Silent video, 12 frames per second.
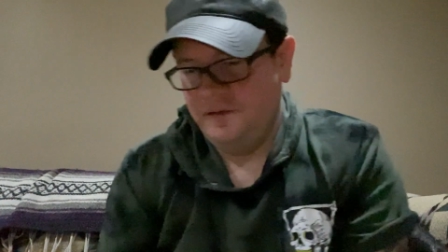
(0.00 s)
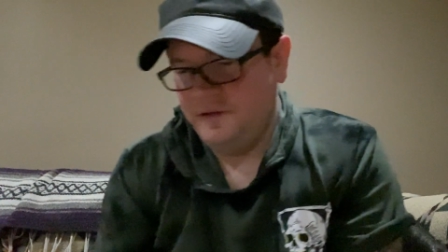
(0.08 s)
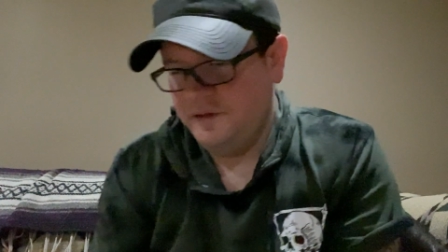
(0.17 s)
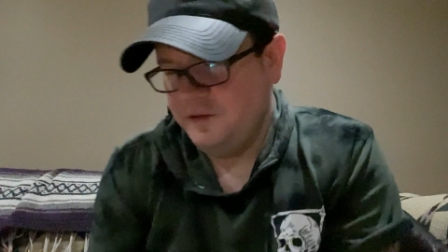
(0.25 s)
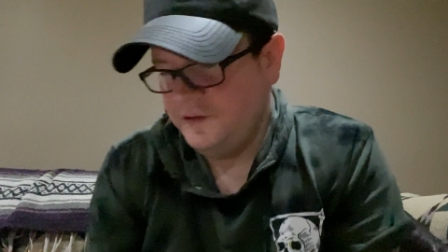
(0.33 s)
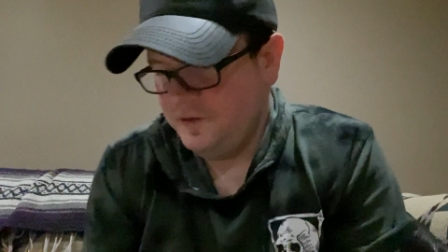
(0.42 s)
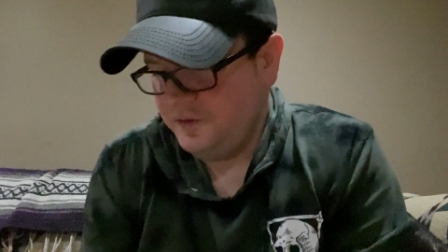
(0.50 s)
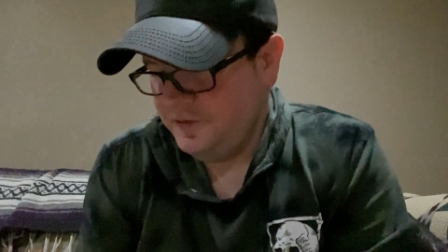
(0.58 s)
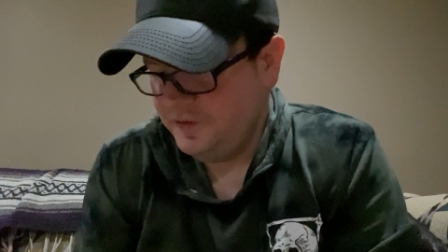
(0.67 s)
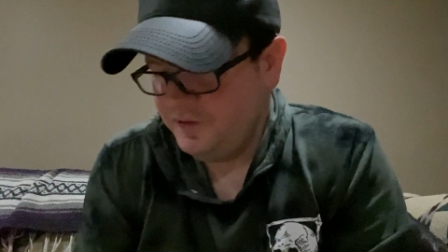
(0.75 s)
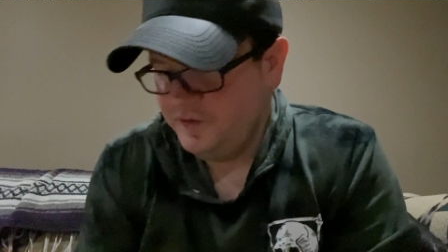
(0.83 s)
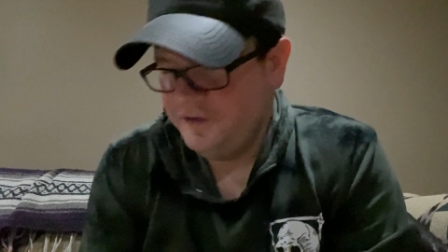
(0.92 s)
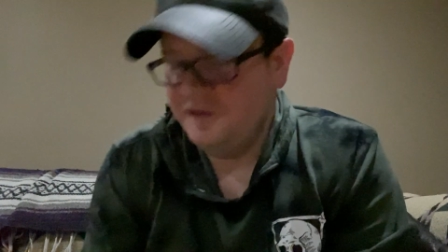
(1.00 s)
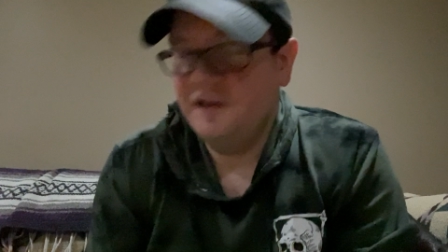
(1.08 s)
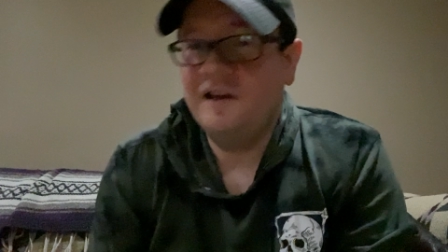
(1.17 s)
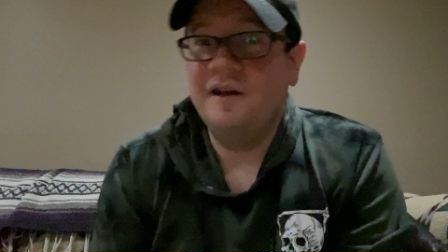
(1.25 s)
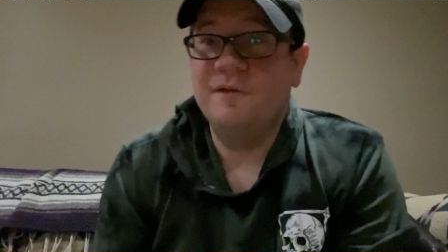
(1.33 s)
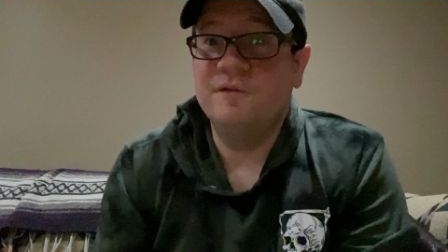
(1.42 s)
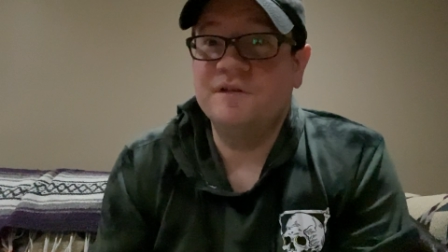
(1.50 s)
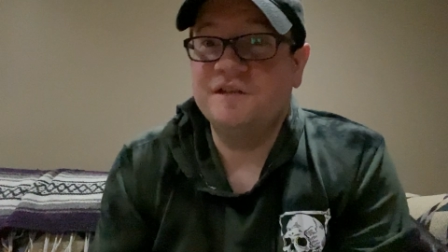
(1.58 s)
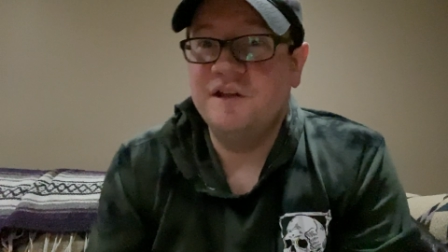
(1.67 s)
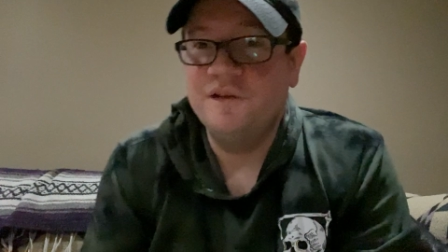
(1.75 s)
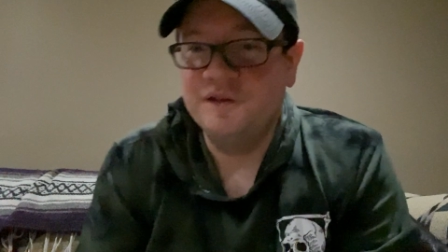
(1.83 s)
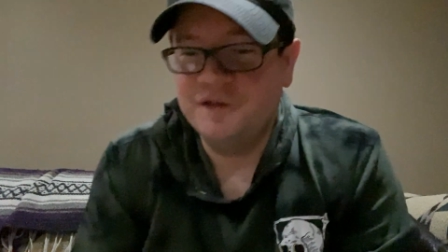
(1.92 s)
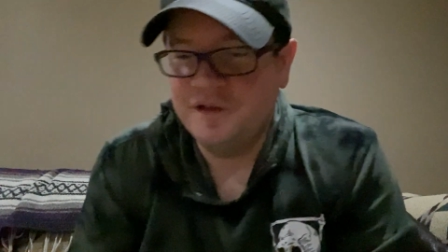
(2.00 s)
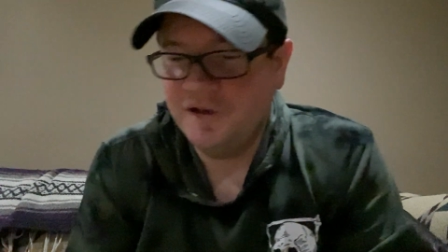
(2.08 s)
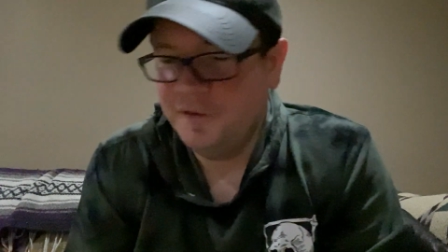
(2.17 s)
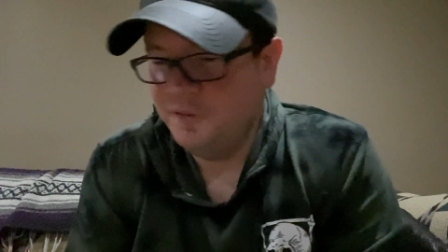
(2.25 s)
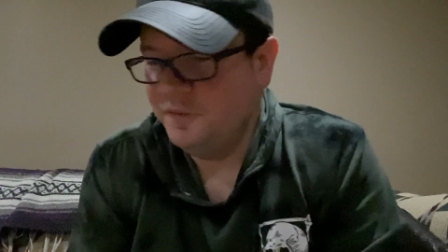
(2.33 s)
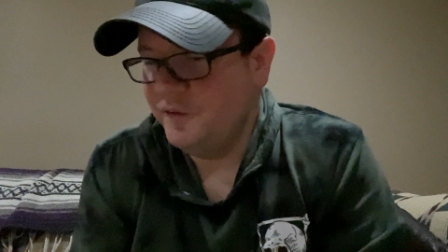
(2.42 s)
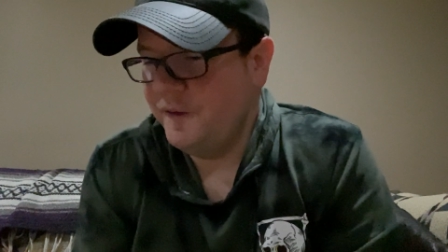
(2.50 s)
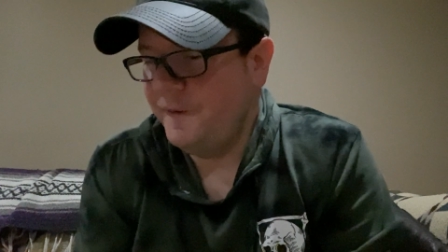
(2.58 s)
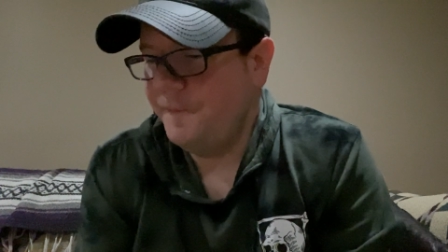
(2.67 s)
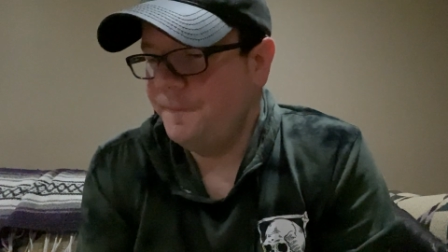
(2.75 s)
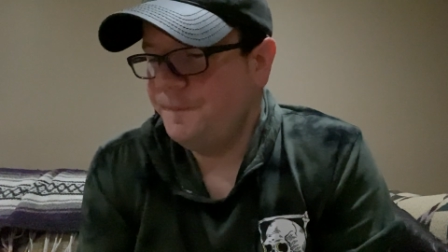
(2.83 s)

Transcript: Uh, I can never say this title right.